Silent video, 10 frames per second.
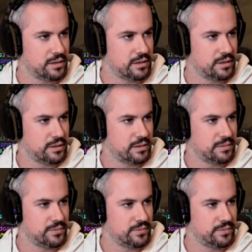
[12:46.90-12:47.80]

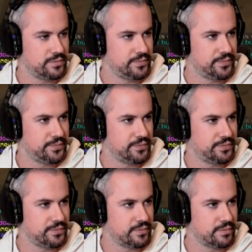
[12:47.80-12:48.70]

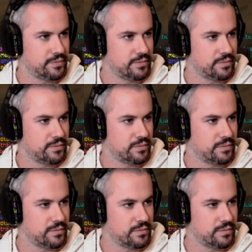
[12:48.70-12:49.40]
Nobody speaks.